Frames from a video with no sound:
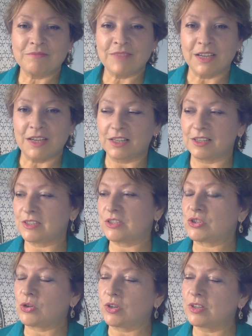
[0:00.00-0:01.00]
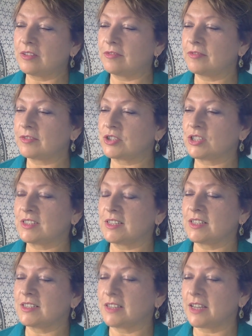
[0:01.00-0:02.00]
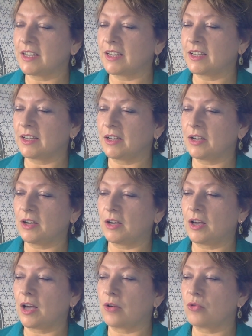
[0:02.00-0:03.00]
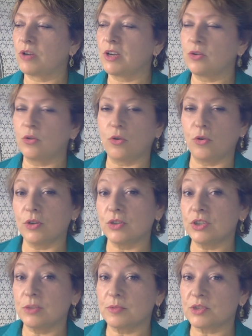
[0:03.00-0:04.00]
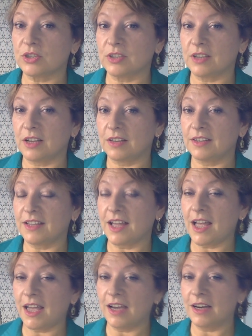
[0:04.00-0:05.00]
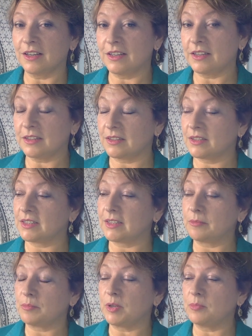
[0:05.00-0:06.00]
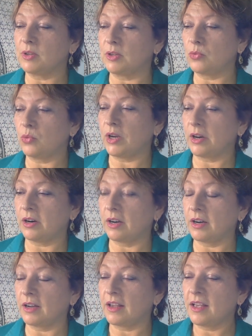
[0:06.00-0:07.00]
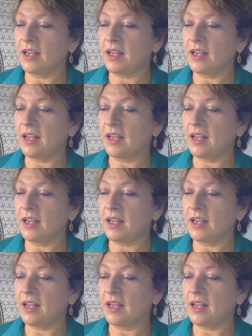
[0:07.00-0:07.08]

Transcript: It sort of, she says, like a Greek or Egyptian attire that people are wearing.